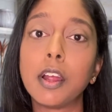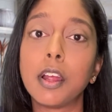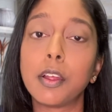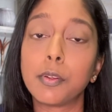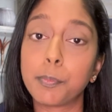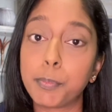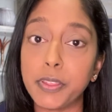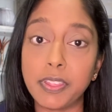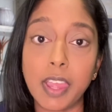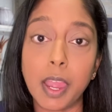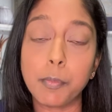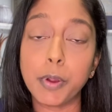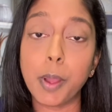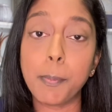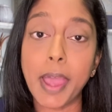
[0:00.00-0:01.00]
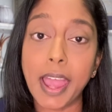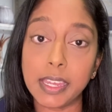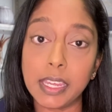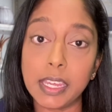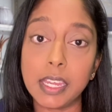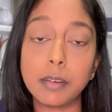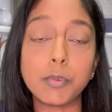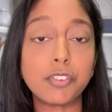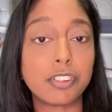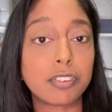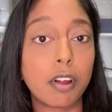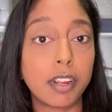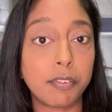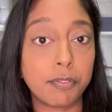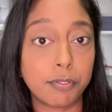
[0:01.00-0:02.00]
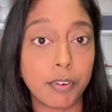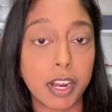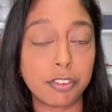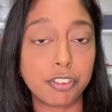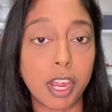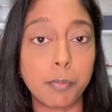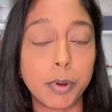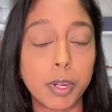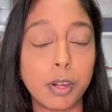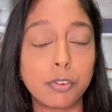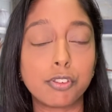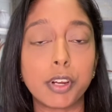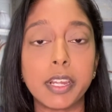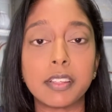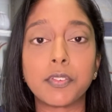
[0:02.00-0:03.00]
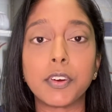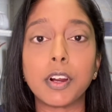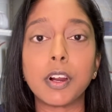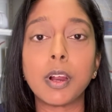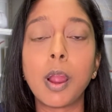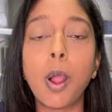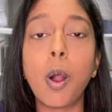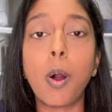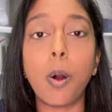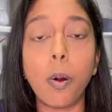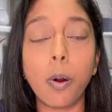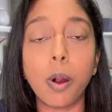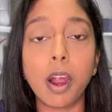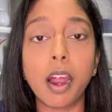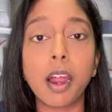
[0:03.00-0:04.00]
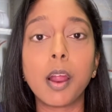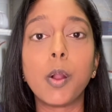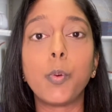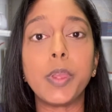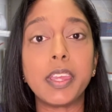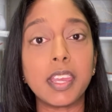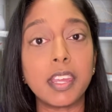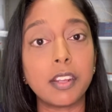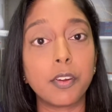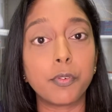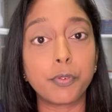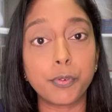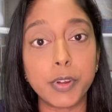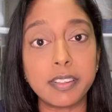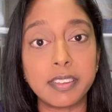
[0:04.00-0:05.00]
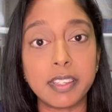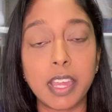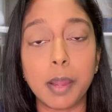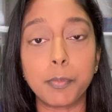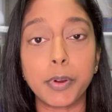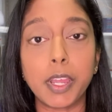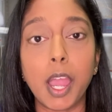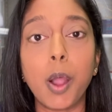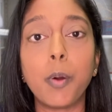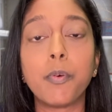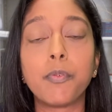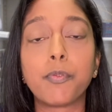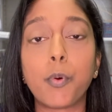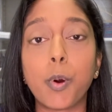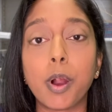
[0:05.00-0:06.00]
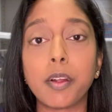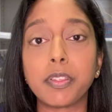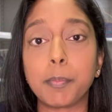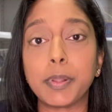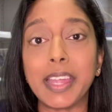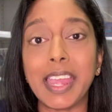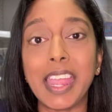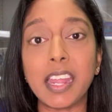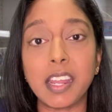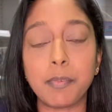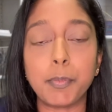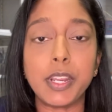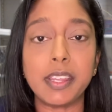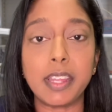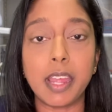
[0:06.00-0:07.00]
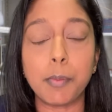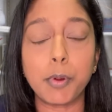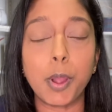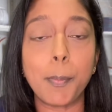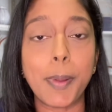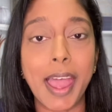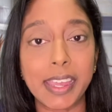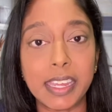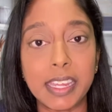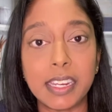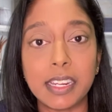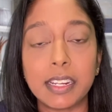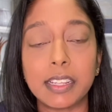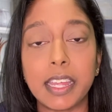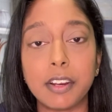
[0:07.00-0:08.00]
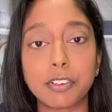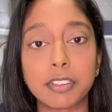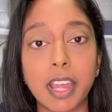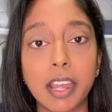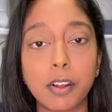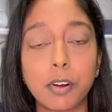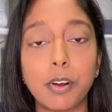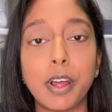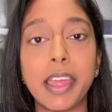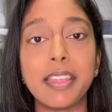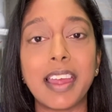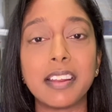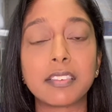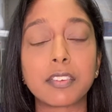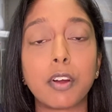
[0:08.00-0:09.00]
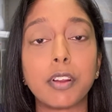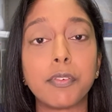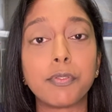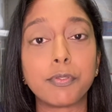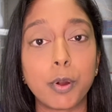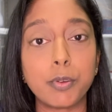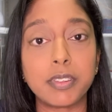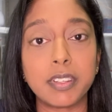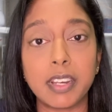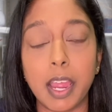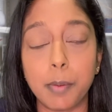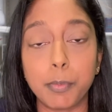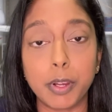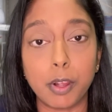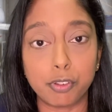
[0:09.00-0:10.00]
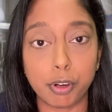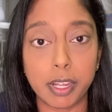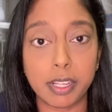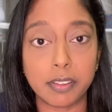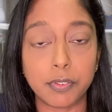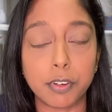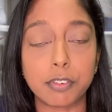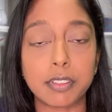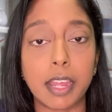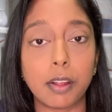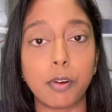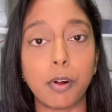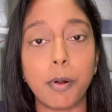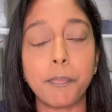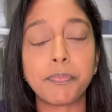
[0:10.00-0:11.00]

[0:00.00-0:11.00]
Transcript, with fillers: put the embryo back in, which is called a fresh embryo transfer, or we can freeze the embryo for the plan of putting the embryo back in in a later cycle, and that is called a frozen embryo transfer cycle.